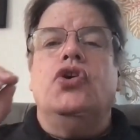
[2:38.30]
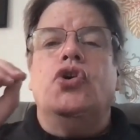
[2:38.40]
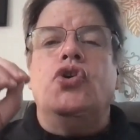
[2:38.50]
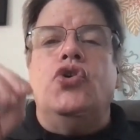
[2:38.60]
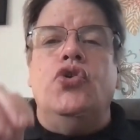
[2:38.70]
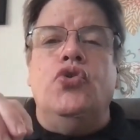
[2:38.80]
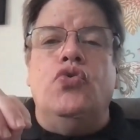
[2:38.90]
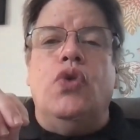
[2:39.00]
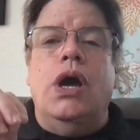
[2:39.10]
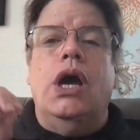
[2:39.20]

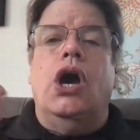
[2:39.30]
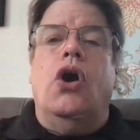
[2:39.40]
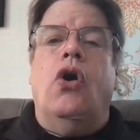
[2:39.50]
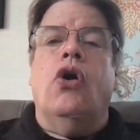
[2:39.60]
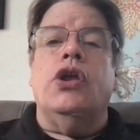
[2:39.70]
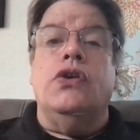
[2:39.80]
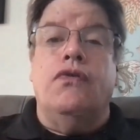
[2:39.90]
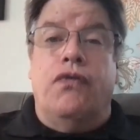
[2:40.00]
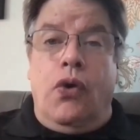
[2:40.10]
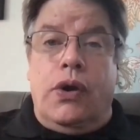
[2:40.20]
who are you
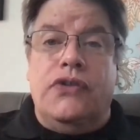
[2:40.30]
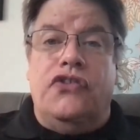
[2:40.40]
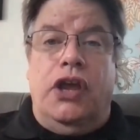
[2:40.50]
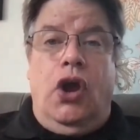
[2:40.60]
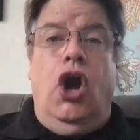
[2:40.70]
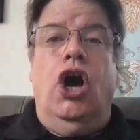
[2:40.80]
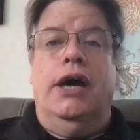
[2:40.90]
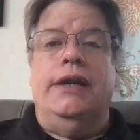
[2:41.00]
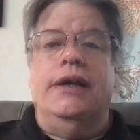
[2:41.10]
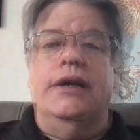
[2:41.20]
focusing
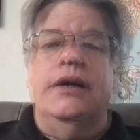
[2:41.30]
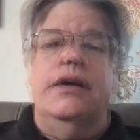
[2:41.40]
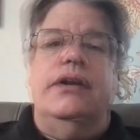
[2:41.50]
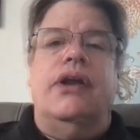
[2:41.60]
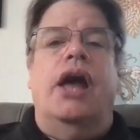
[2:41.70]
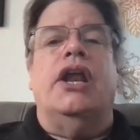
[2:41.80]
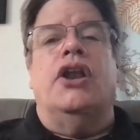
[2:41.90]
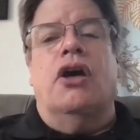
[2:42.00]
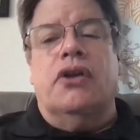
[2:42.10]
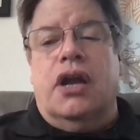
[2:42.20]
on? Not
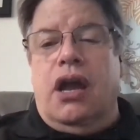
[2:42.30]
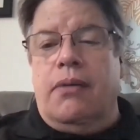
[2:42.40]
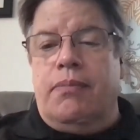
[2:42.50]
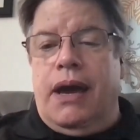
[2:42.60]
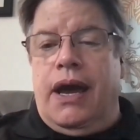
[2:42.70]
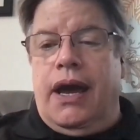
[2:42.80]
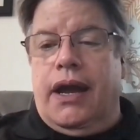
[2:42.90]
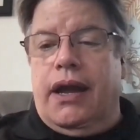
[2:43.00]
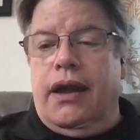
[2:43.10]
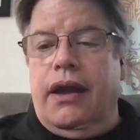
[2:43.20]
another comeback.